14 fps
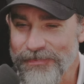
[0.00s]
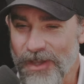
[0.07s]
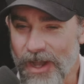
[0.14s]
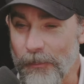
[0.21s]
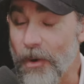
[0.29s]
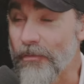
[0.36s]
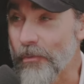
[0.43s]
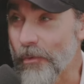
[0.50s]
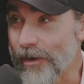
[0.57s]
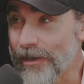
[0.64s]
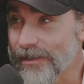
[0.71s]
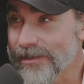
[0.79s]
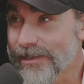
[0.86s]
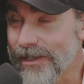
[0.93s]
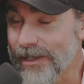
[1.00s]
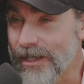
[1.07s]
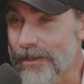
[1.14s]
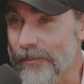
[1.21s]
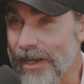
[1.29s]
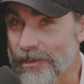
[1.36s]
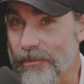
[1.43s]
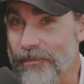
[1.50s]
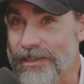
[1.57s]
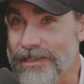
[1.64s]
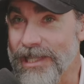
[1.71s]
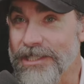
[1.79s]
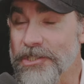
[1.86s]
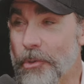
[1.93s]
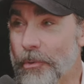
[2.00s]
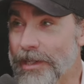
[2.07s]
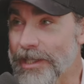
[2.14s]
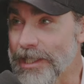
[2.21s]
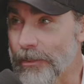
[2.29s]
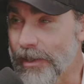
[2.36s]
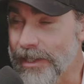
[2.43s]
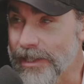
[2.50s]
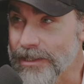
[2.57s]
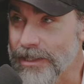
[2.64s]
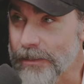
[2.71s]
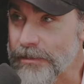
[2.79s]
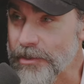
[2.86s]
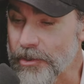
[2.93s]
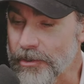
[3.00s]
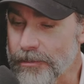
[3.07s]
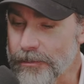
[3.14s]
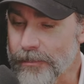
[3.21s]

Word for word: I'm all for it. Um, I don't think that's going anywhere anytime soon,